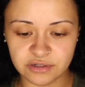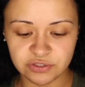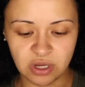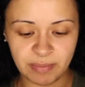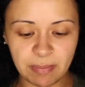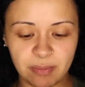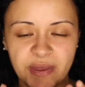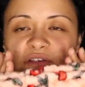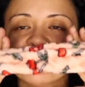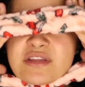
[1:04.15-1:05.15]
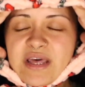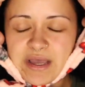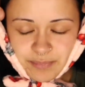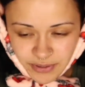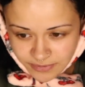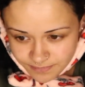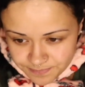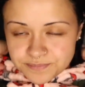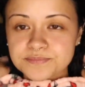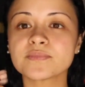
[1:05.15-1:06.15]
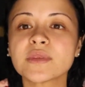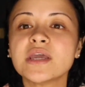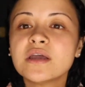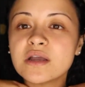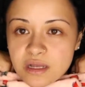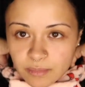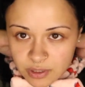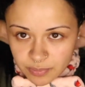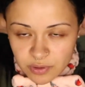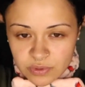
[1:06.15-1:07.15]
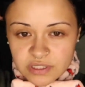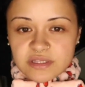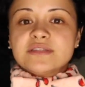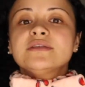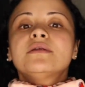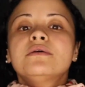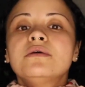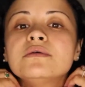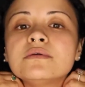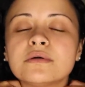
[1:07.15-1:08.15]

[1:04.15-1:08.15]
so I might be back for that, but I'm gonna put one of these little,